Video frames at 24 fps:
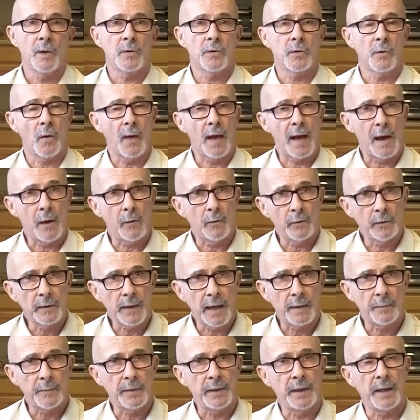So how will
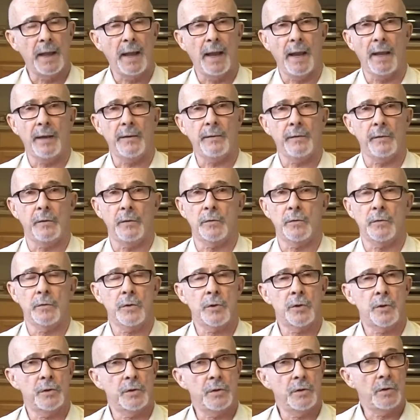that be handled?
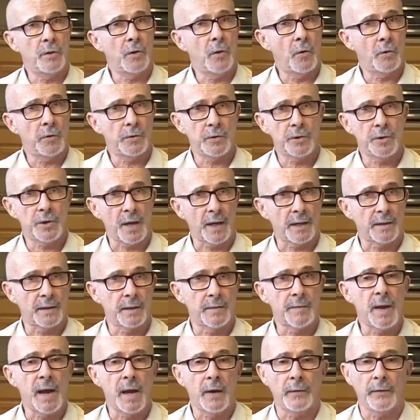Should you go and check
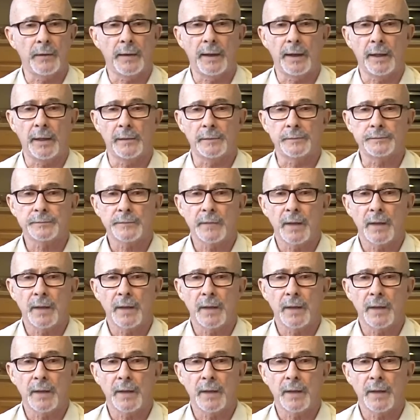them out now?